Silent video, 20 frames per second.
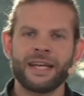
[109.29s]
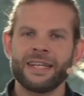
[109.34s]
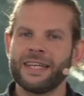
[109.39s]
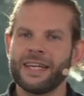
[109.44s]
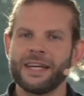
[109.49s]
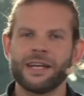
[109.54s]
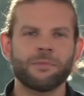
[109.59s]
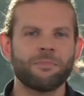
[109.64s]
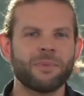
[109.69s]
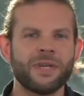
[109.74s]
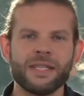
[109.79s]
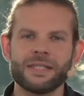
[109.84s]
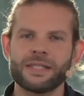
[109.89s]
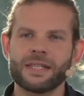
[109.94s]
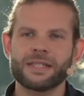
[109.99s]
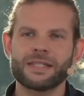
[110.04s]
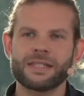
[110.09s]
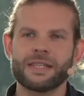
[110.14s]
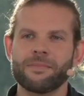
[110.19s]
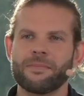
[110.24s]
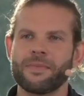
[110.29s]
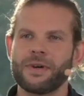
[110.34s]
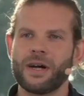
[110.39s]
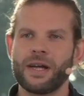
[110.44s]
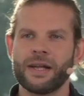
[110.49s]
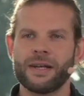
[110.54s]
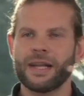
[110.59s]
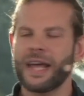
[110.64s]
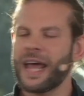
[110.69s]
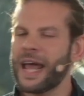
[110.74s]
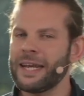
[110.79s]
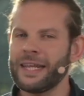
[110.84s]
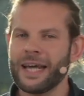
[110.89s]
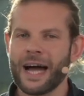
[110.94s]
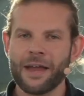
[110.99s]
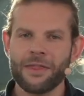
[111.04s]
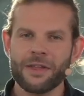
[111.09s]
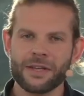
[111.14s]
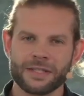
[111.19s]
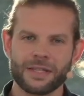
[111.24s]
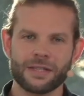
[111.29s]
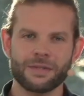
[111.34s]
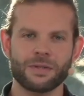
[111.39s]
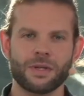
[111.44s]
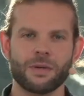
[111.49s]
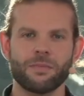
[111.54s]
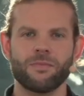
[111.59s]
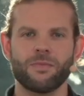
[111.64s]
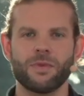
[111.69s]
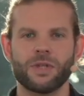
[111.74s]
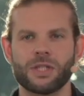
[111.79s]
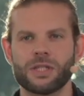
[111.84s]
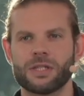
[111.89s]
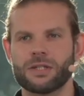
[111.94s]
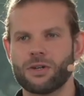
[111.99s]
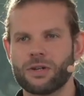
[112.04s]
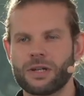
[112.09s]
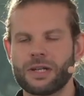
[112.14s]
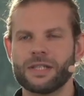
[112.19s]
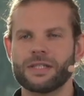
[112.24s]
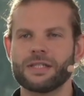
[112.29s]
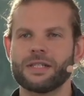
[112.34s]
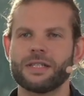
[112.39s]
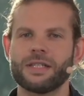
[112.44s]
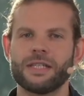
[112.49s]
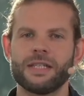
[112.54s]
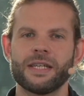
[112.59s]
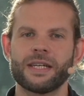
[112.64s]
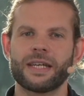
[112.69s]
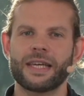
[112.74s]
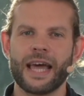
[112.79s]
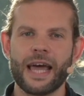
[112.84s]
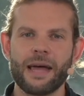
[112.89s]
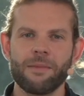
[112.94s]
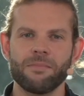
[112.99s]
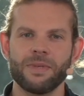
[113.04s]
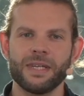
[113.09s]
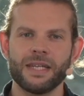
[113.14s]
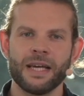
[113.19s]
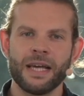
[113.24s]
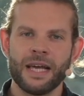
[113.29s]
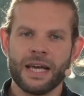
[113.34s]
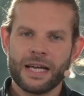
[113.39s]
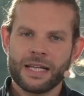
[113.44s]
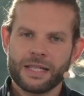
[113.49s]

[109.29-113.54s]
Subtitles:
Any ERP system and any other system which is not listed here can be